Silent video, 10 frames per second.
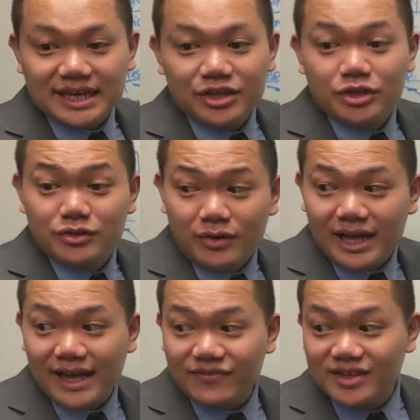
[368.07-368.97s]
that you don't
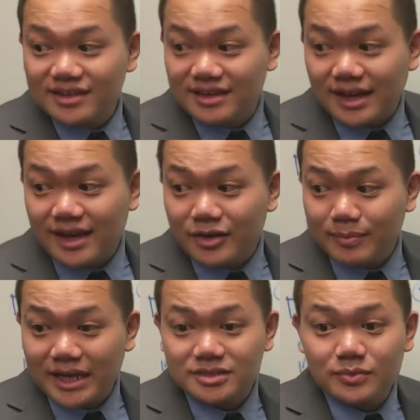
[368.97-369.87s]
have to die or
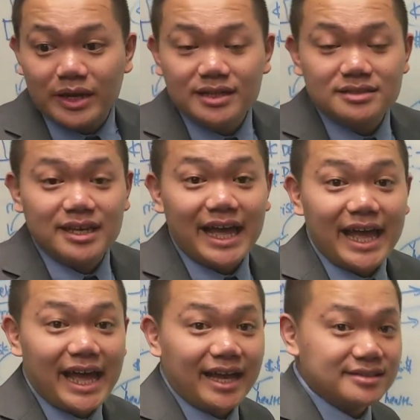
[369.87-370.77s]
pass away to
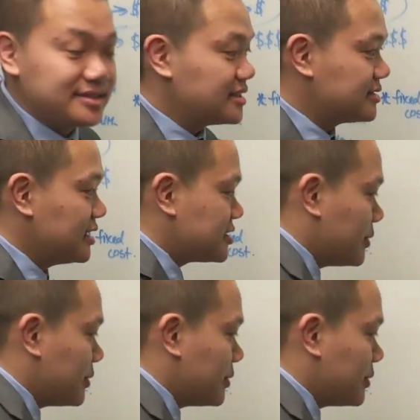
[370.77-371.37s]
access this